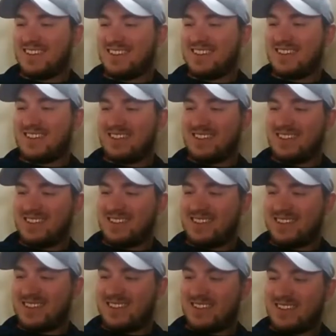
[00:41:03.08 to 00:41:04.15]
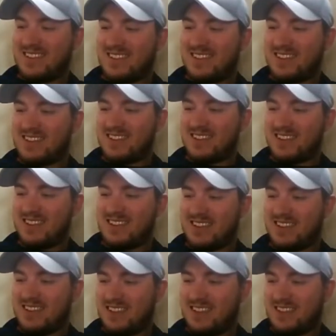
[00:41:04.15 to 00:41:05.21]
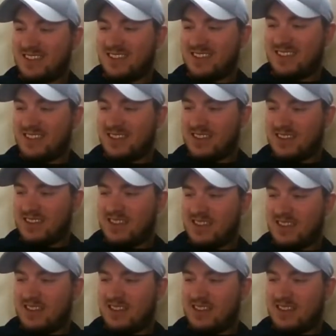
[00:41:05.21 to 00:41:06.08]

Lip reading: [no speech]